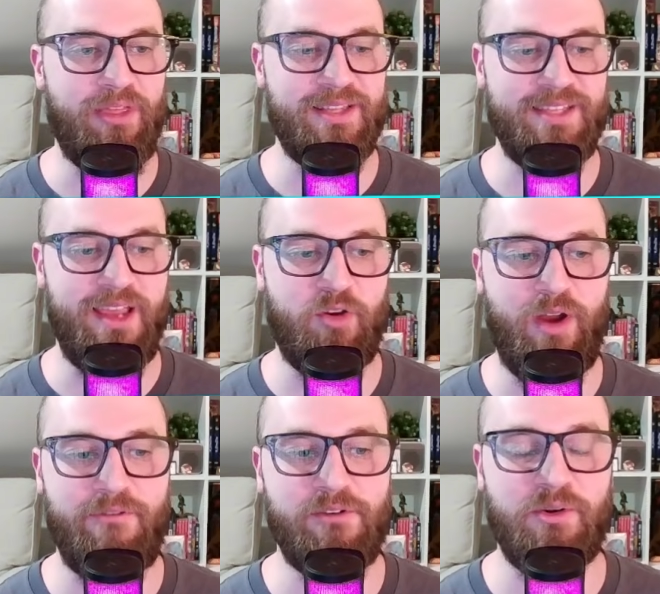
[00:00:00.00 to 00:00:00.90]
let's say, a
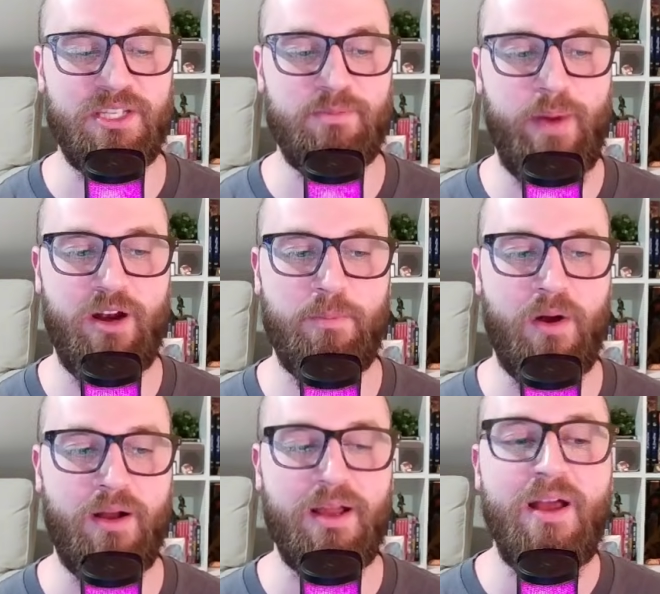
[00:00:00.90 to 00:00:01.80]
Kraven or a
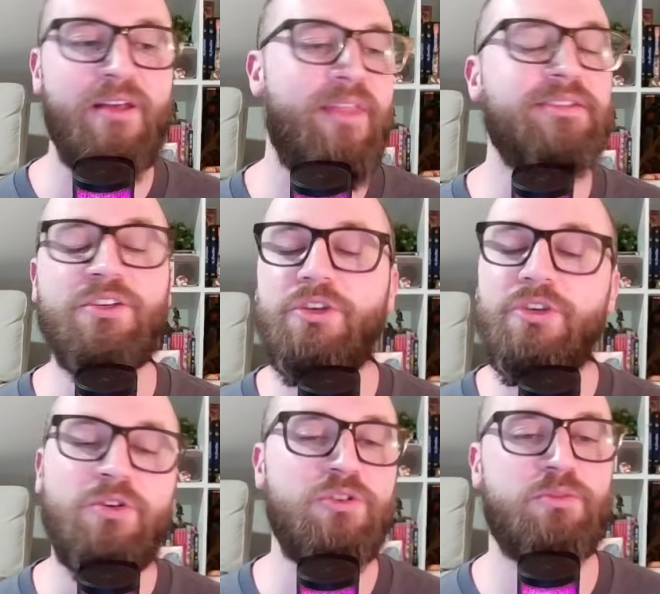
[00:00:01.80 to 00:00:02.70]
Spider-Punk. That's a
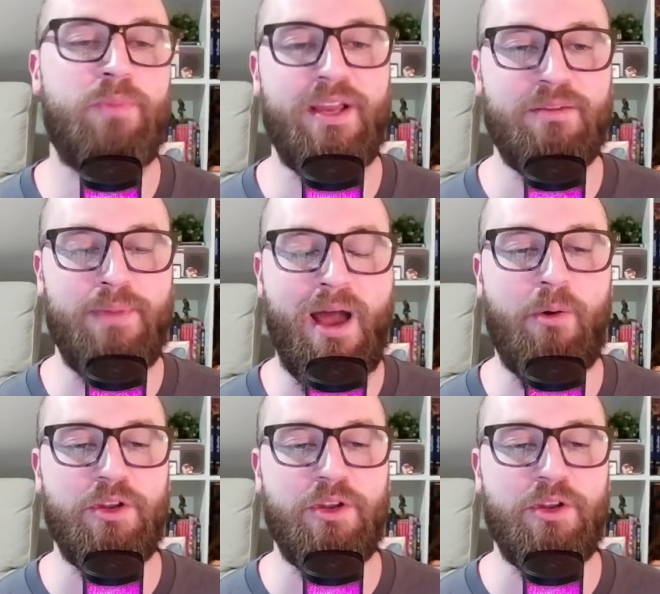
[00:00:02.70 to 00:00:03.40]
huge spike in power.